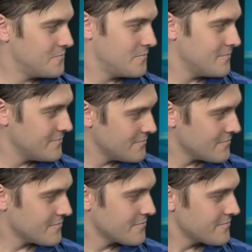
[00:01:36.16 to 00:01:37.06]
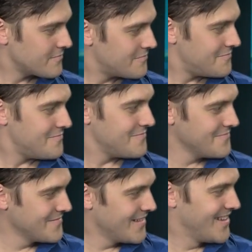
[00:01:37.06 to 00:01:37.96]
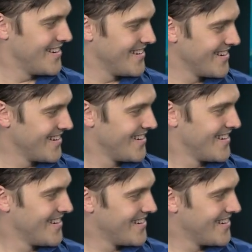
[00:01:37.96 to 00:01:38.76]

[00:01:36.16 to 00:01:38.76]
No words are spoken by the person on screen.